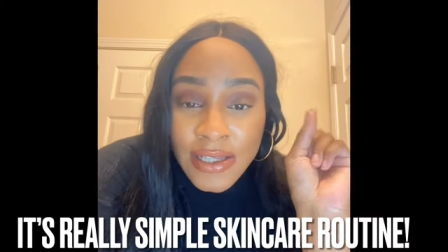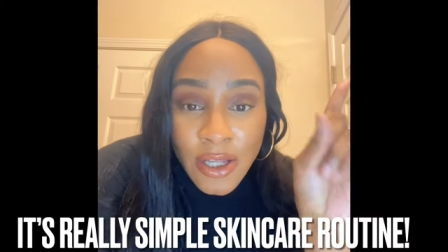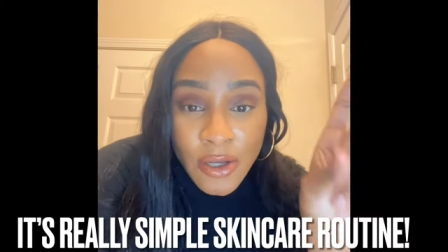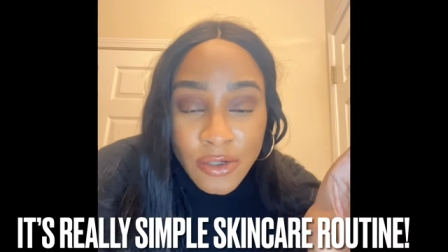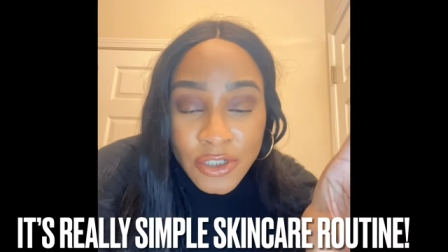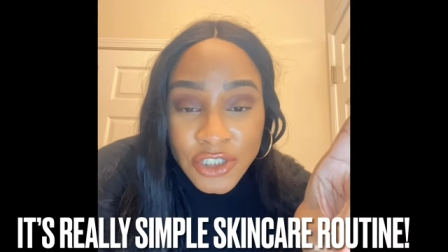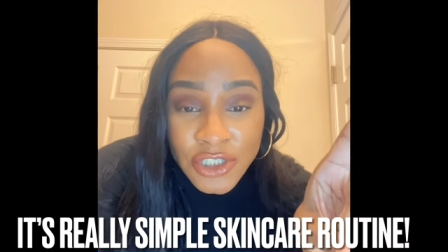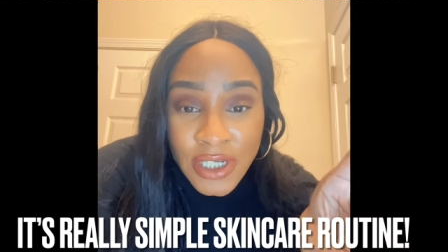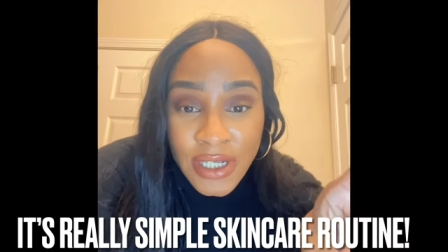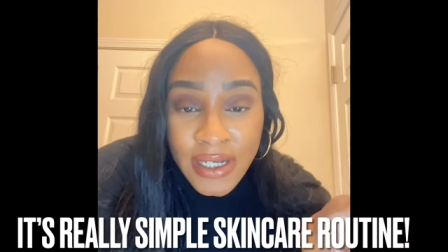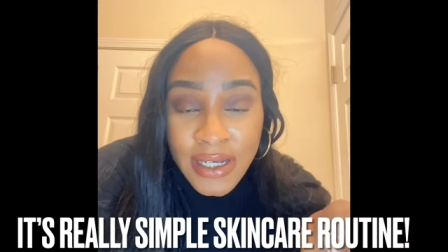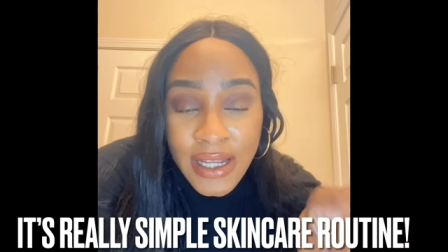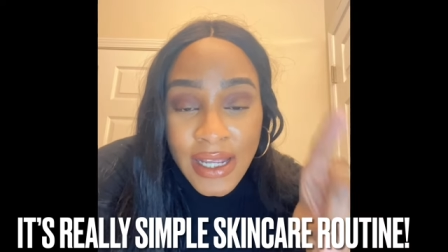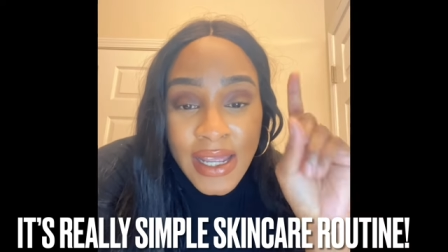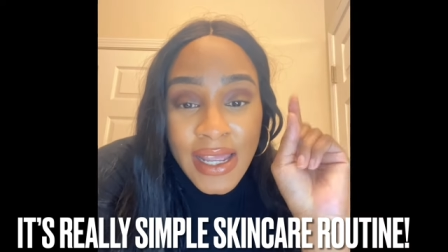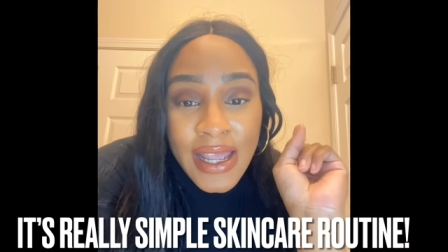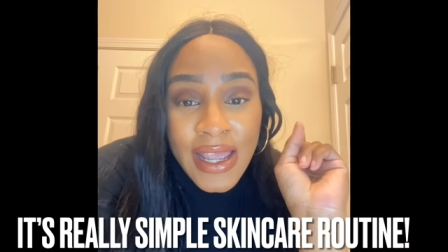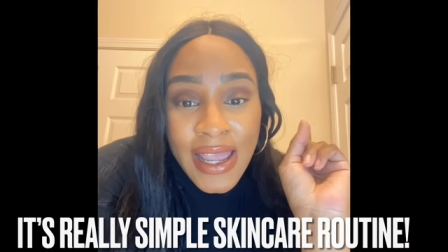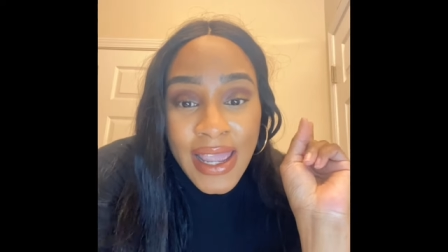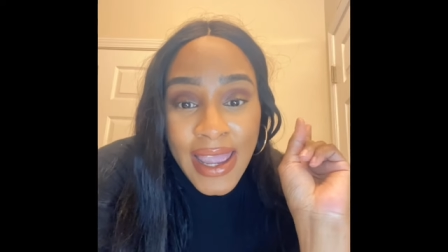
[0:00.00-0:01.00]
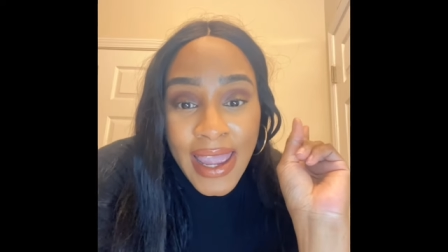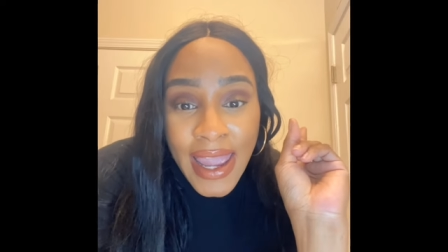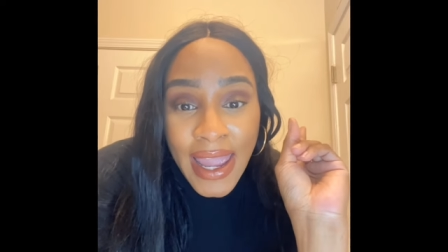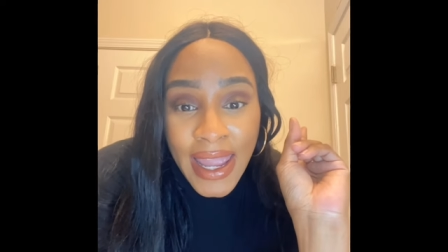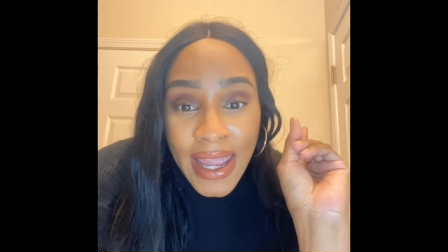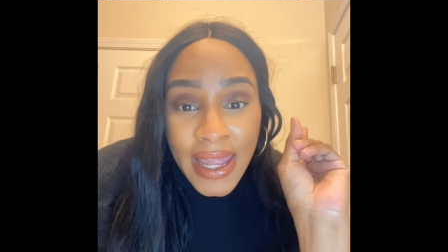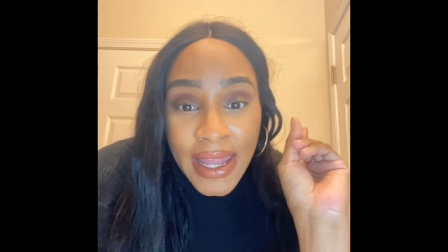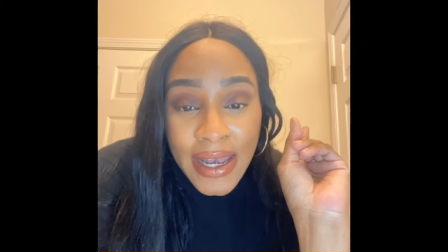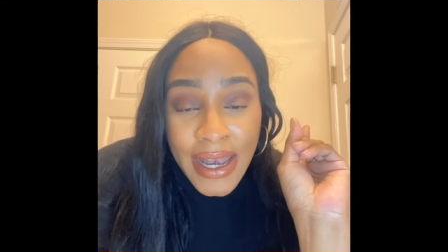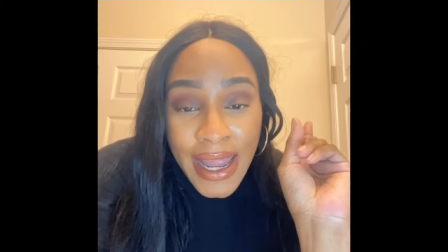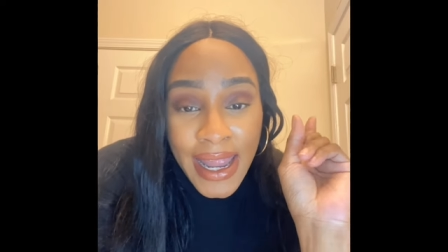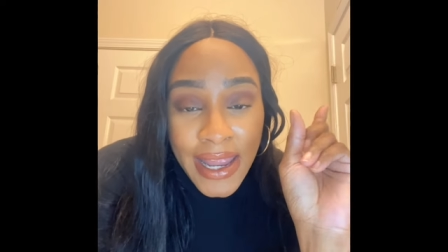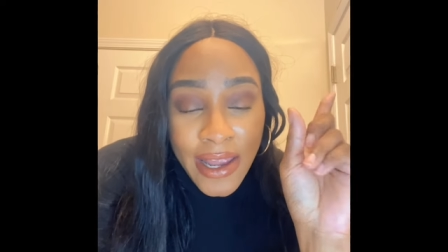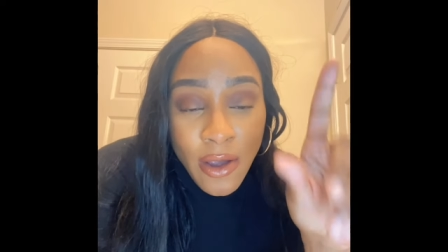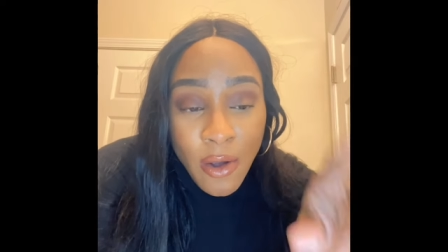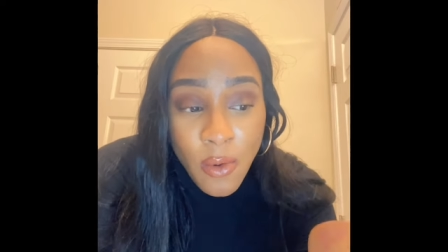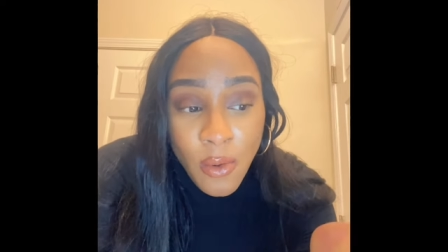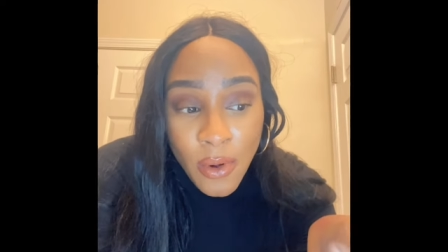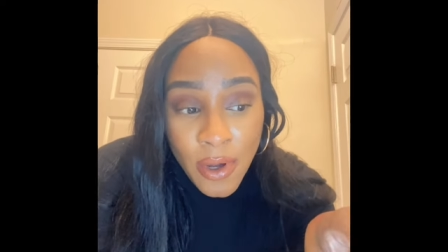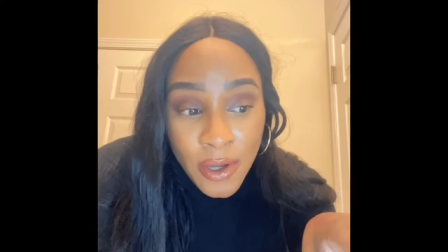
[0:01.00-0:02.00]
lotion, and a
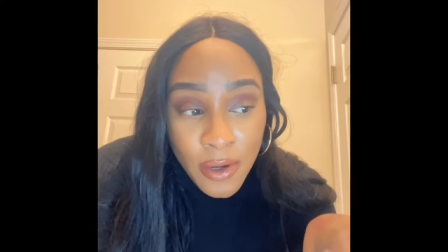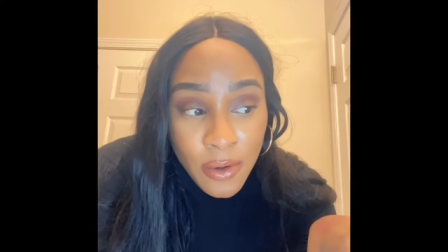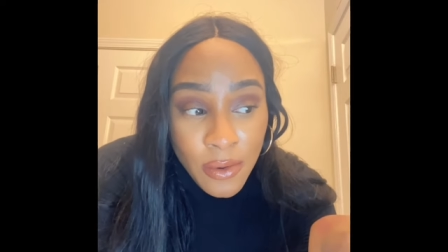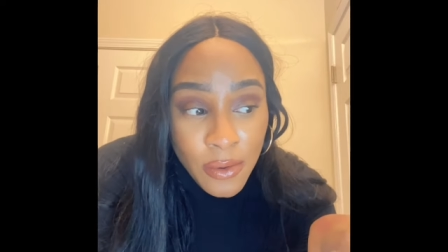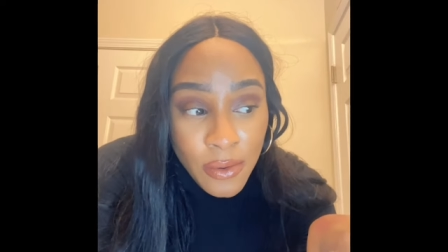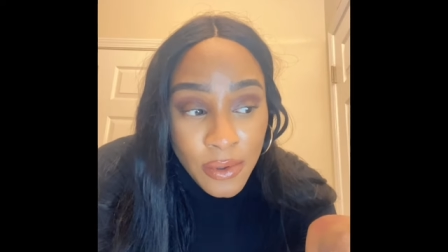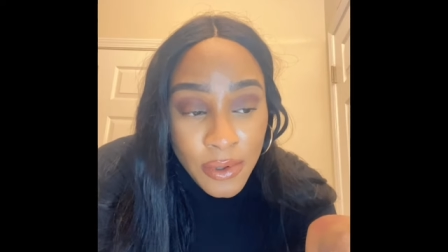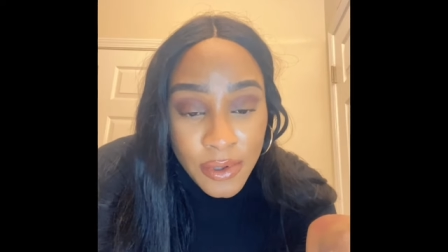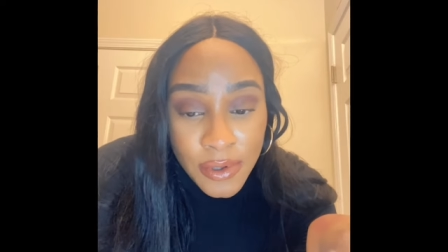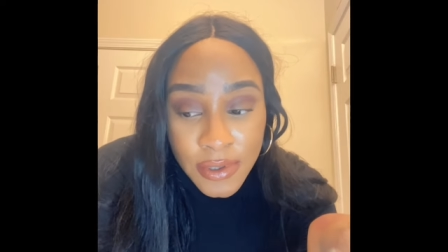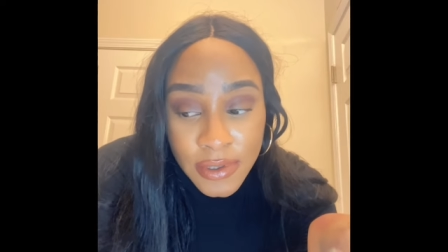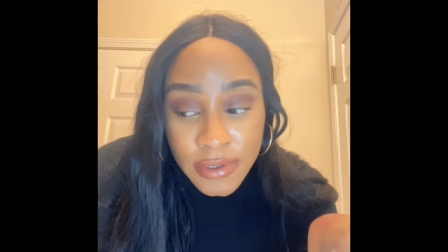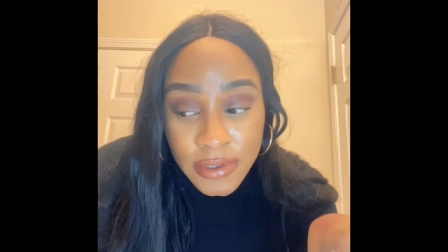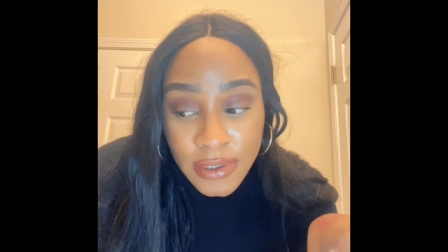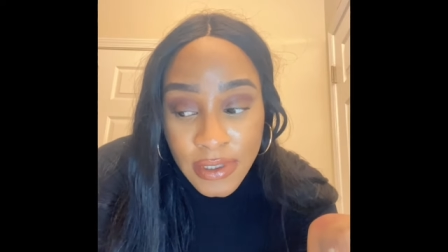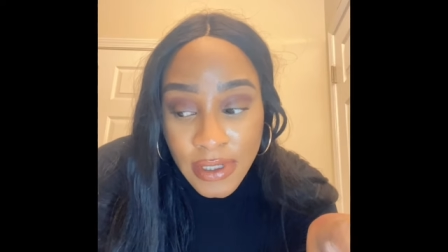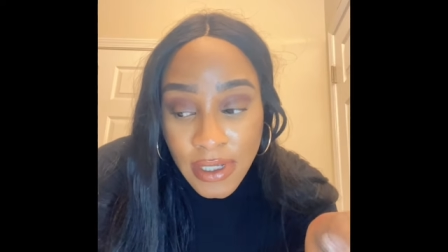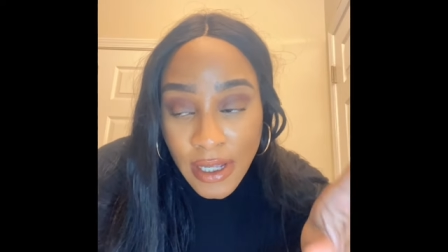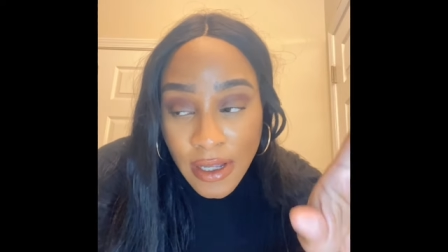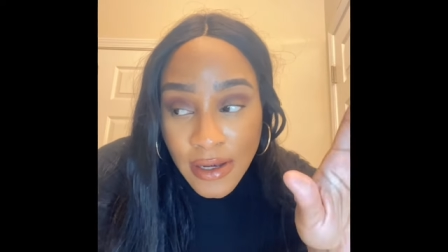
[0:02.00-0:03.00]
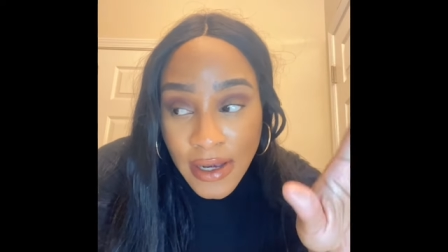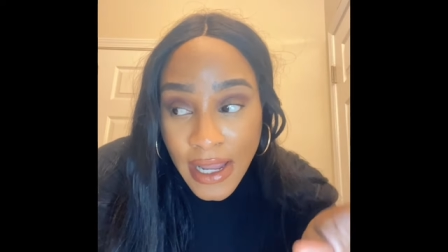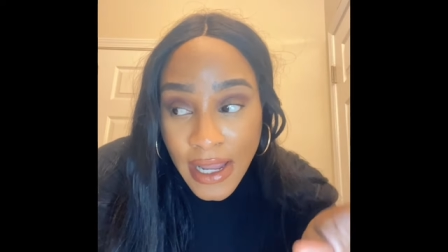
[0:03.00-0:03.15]
oil and